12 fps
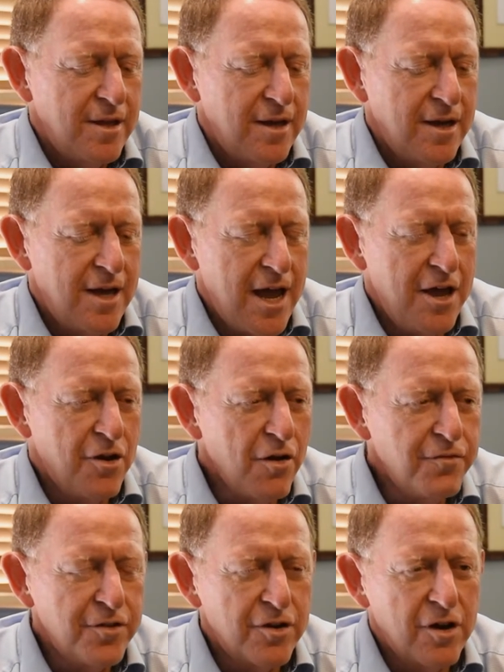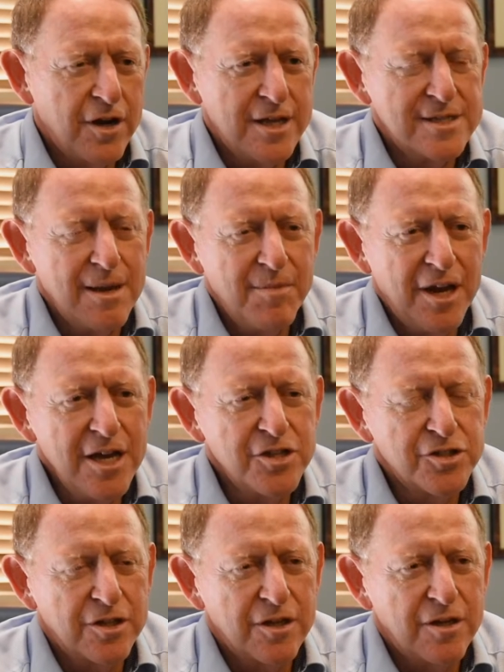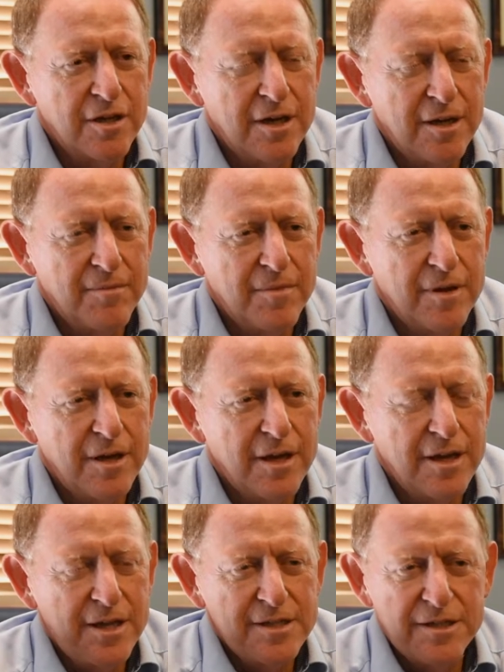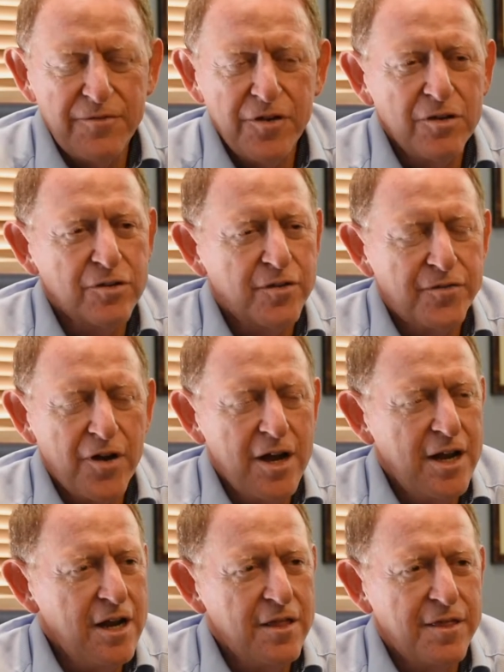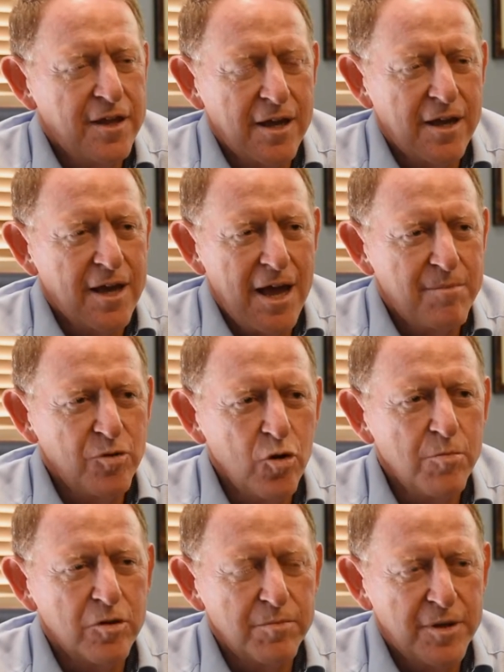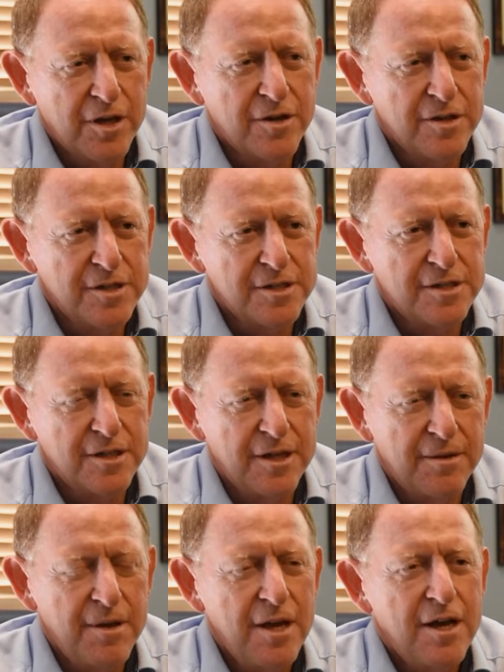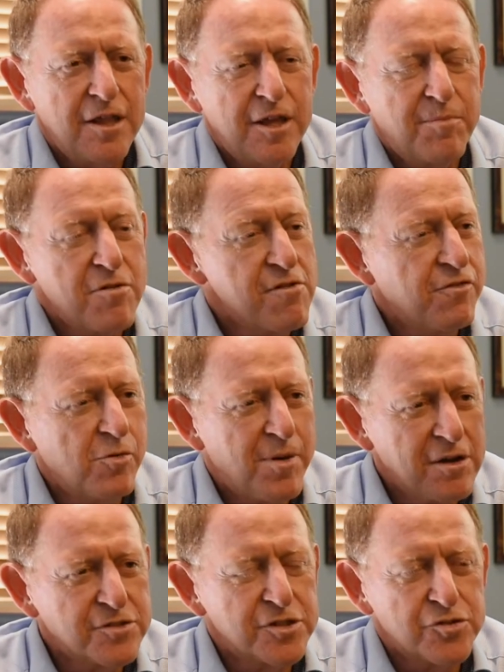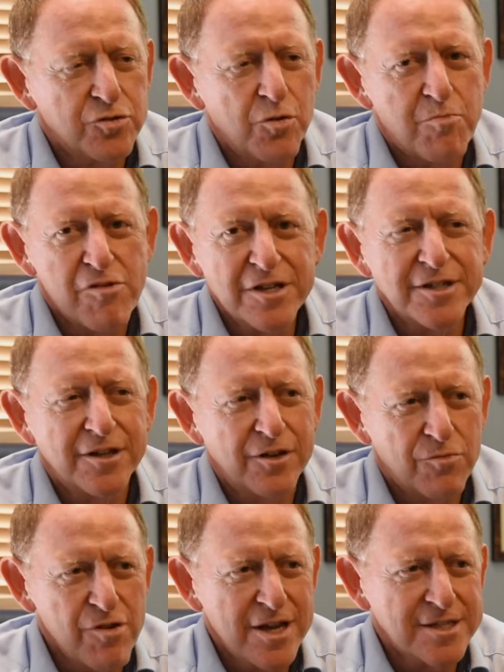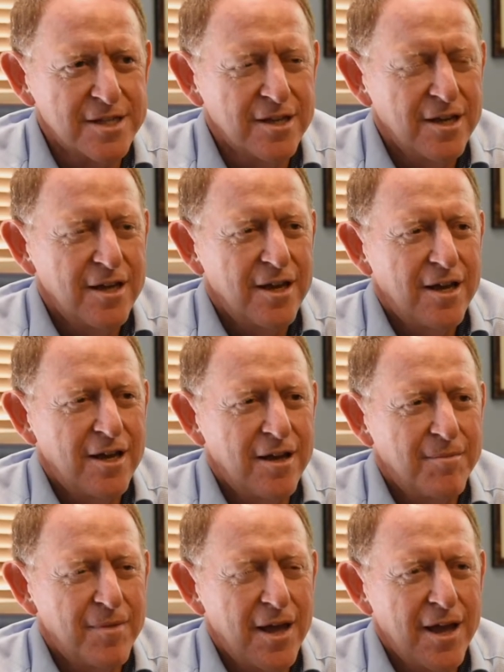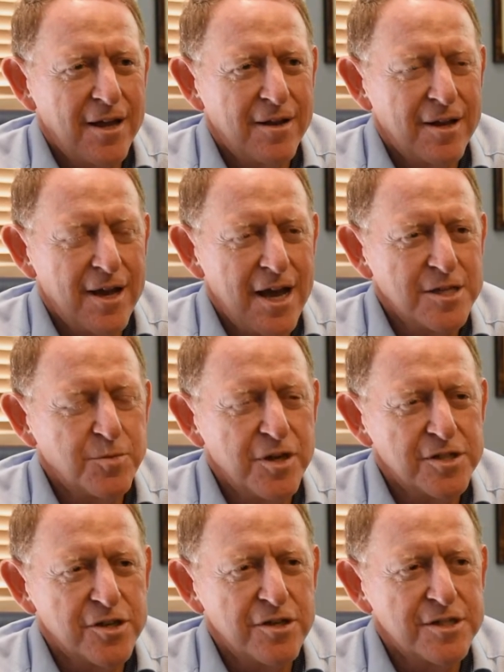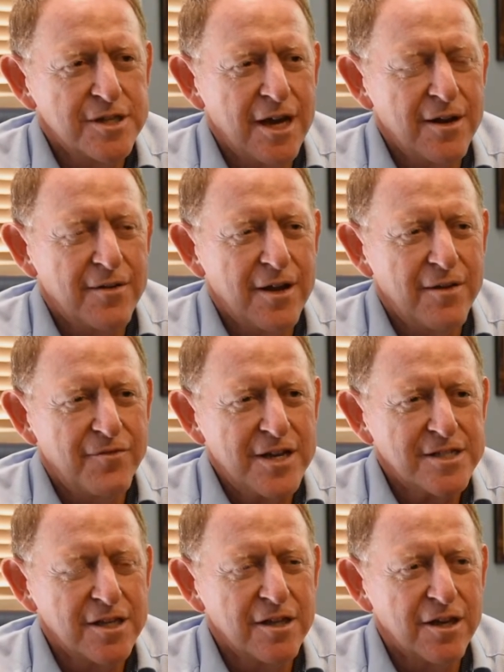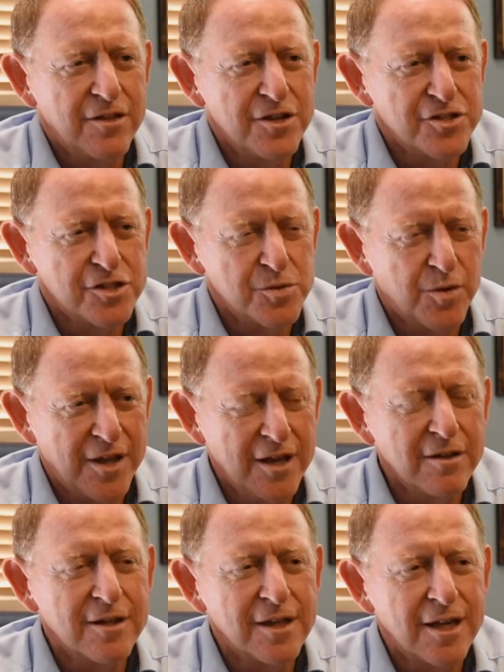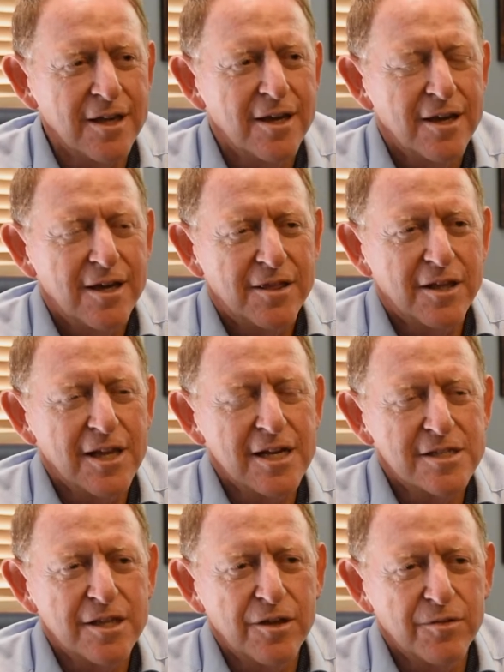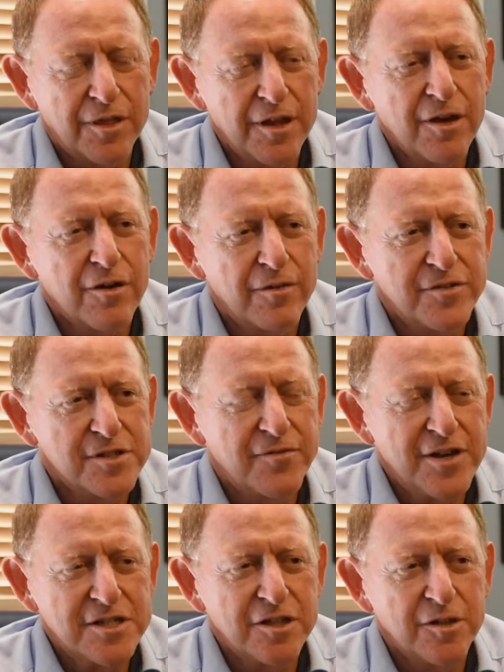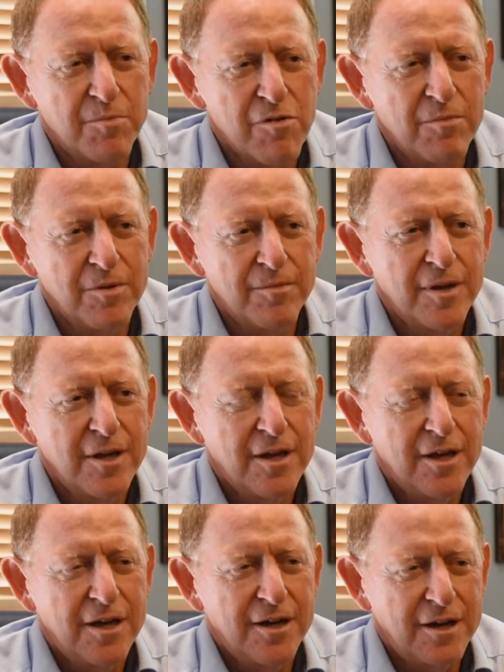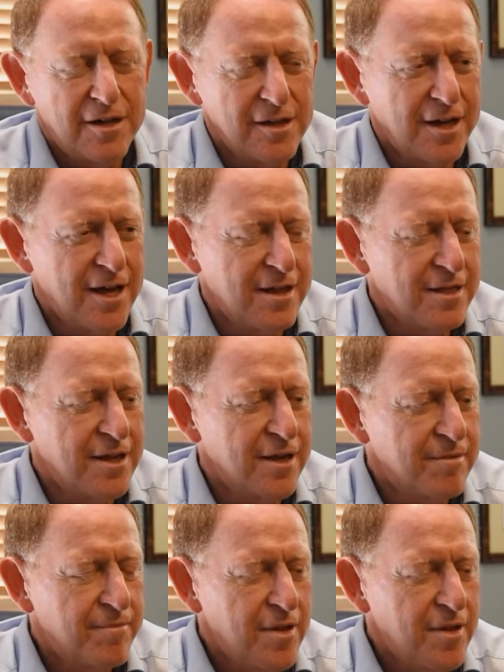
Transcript: And often on examination, it is difficult to find anything abnormal because the peripheral pulses are all present at rest. And as we associate vascular conditions with elderly, the last thing you would think of is a vascular problem in an elite athlete.